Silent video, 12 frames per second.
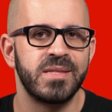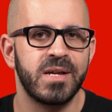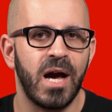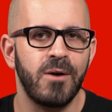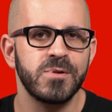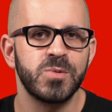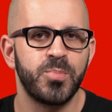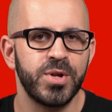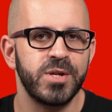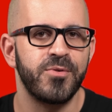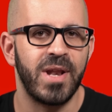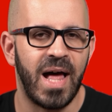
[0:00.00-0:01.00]
The car was
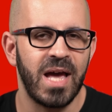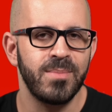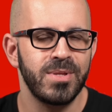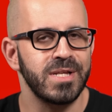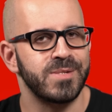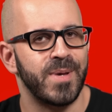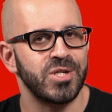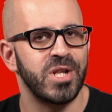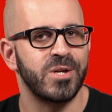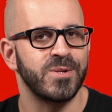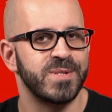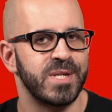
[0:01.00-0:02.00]
pretty reliable,
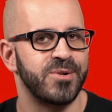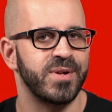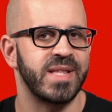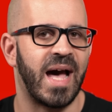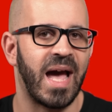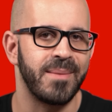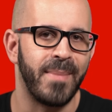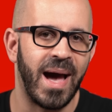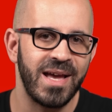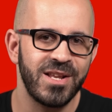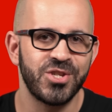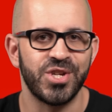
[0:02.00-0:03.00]
especially considering the high
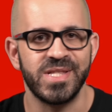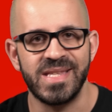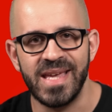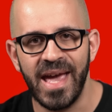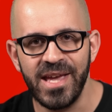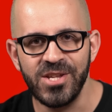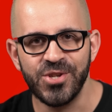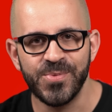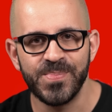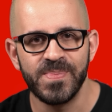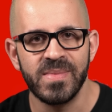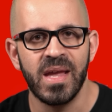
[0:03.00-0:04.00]
mileage and the
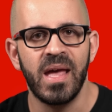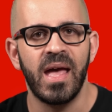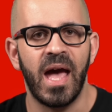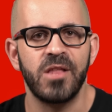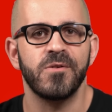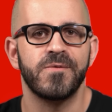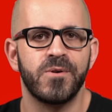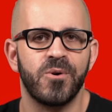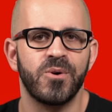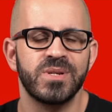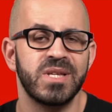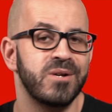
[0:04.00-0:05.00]
age. And of
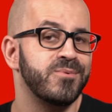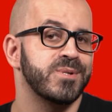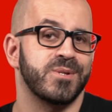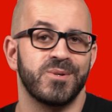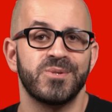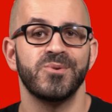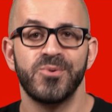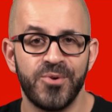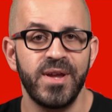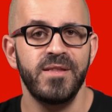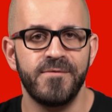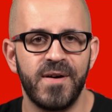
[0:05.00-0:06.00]
course, it was also
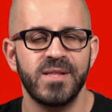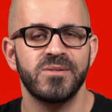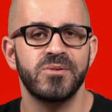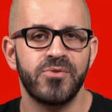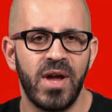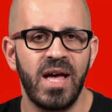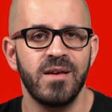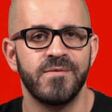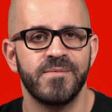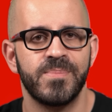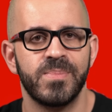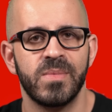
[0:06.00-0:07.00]
great fun to
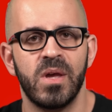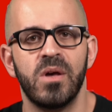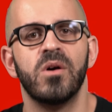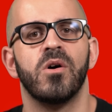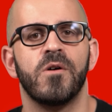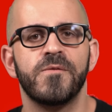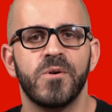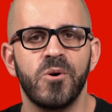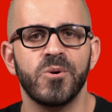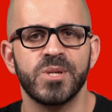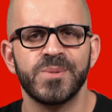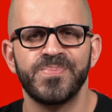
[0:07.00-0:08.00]
drive. Of
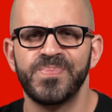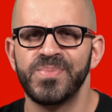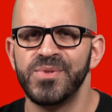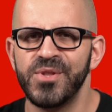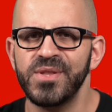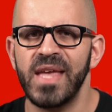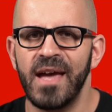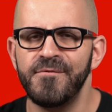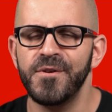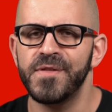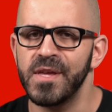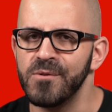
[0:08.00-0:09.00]
course, not
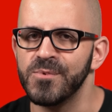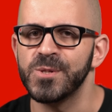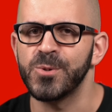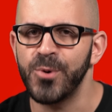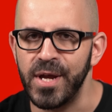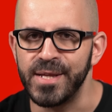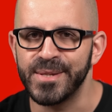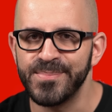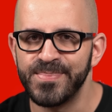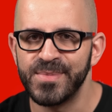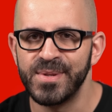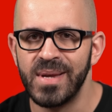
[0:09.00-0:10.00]
everything was great.